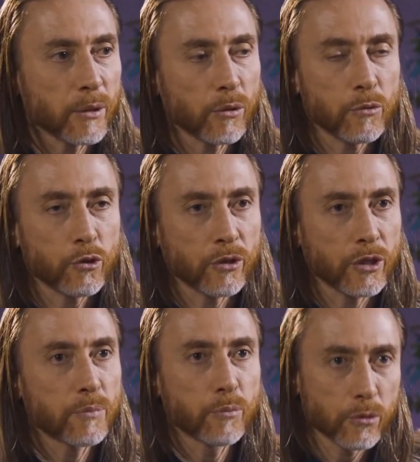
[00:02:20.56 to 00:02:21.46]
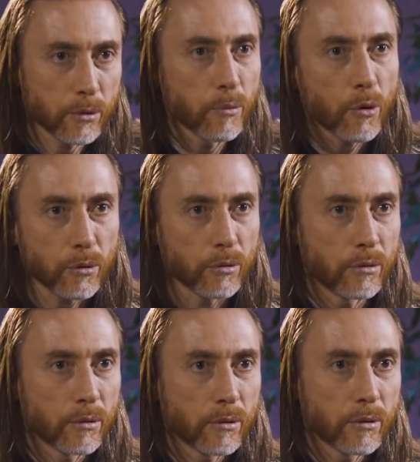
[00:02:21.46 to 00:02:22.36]
Speaking about paths to
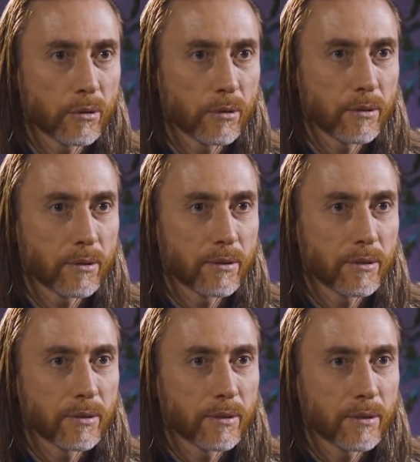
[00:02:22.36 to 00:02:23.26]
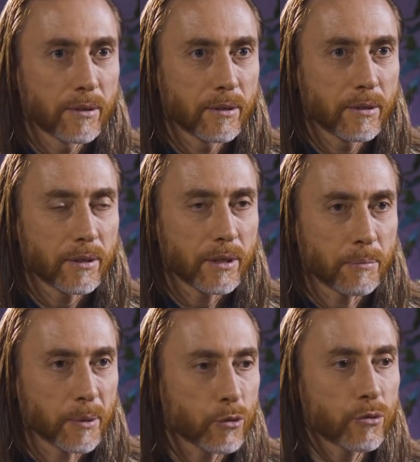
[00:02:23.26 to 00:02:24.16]
God, when one practices yoga,
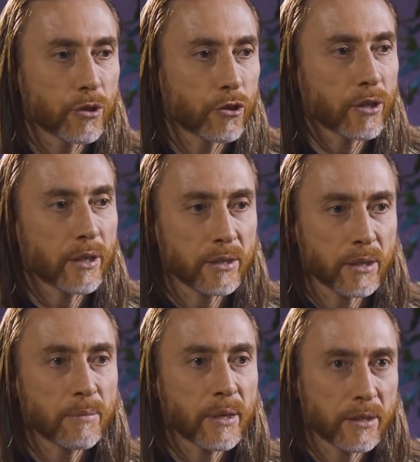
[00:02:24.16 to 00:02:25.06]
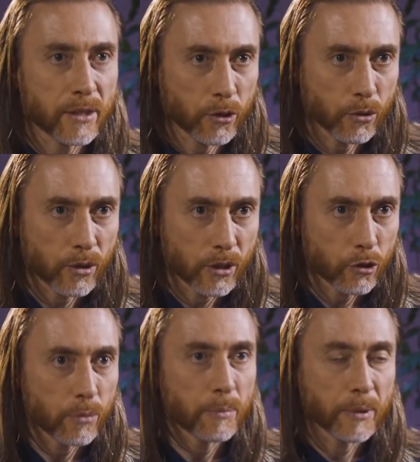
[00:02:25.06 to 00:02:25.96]
to rise to the sublime,
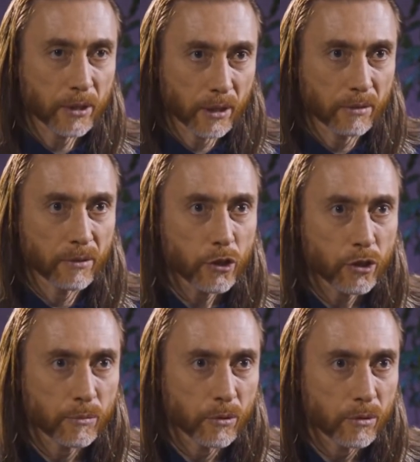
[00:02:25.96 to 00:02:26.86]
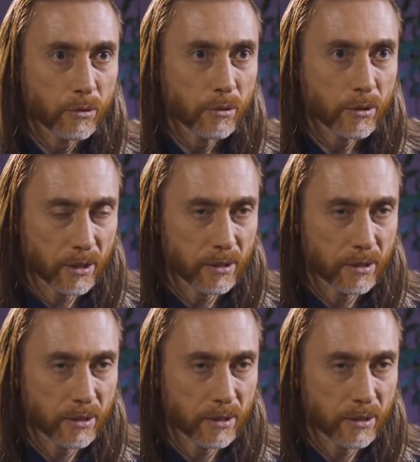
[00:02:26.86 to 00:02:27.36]
to connect with the Creator,